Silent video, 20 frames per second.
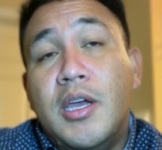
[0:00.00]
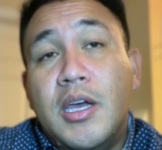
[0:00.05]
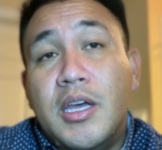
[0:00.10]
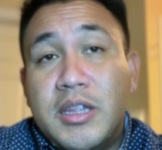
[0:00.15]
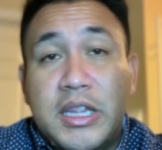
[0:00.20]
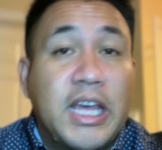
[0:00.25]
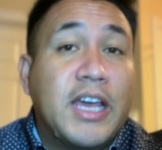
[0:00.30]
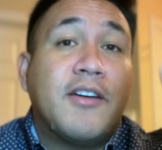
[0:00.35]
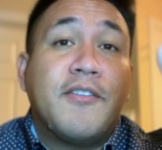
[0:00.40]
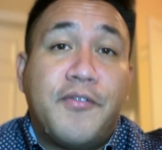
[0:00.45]

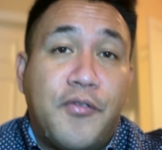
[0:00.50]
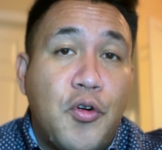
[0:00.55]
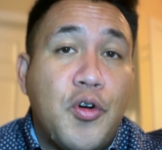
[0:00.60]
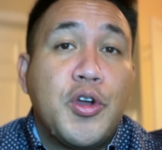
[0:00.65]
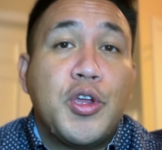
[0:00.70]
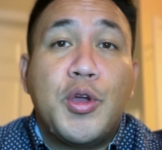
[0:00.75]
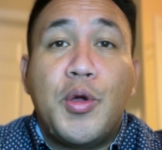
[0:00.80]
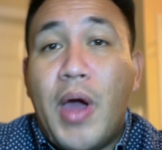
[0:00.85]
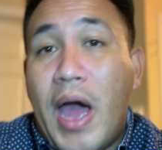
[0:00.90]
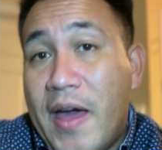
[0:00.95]
thing for
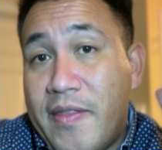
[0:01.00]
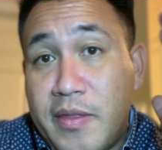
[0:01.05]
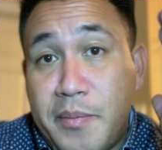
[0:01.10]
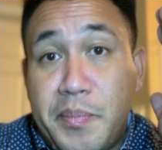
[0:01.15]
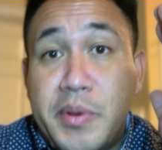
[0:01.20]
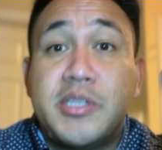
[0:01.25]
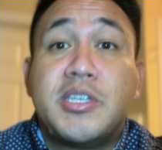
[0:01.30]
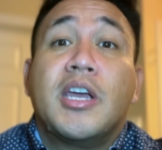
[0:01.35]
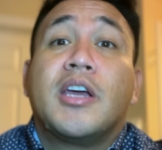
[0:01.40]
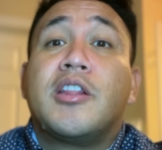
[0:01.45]
you at the
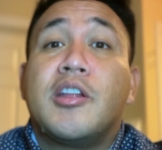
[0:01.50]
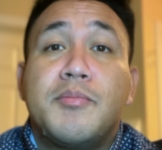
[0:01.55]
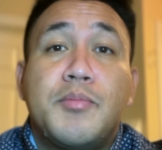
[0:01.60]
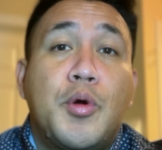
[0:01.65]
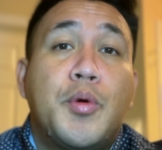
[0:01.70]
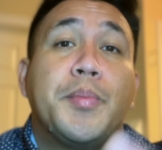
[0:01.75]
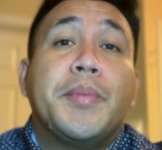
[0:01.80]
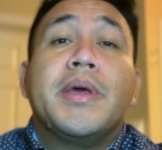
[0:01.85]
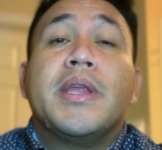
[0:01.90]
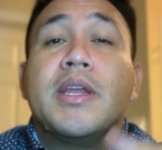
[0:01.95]
particular
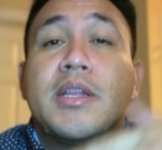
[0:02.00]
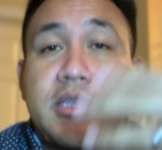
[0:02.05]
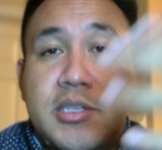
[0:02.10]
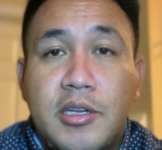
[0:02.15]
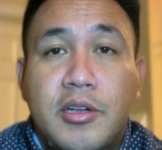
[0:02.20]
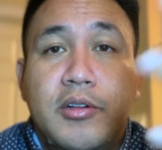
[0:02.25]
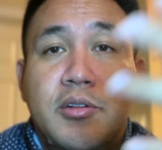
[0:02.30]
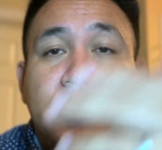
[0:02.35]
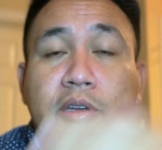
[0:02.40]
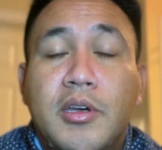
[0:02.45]
moment until